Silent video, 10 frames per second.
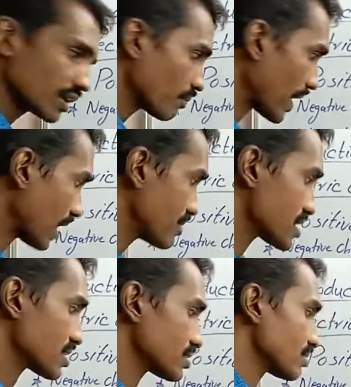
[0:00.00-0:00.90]

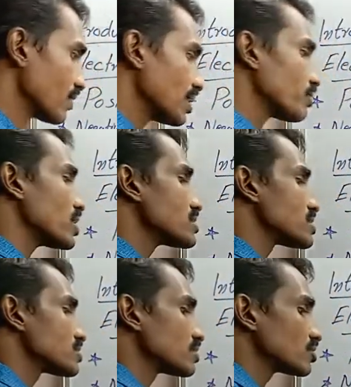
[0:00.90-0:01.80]
parameters.
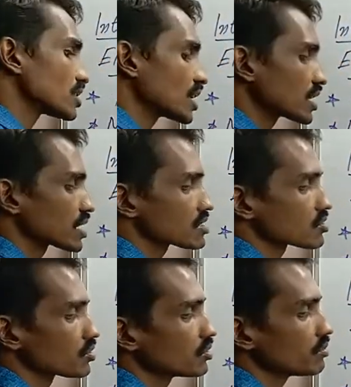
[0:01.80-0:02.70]
1.6 into 10 raised
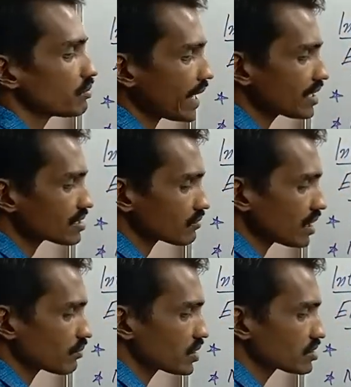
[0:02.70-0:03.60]
to minus
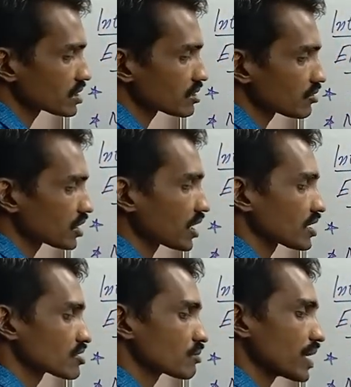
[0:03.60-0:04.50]
1.6 into 10
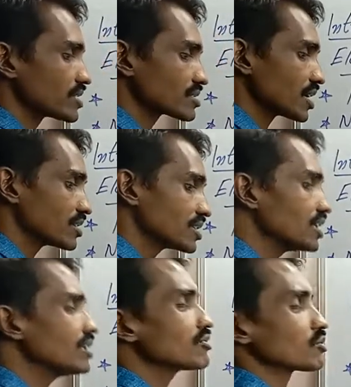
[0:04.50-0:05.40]
raised to minus
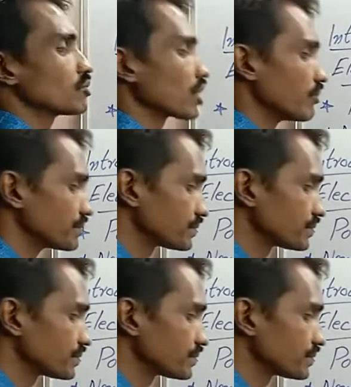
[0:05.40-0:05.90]
19 coulomb.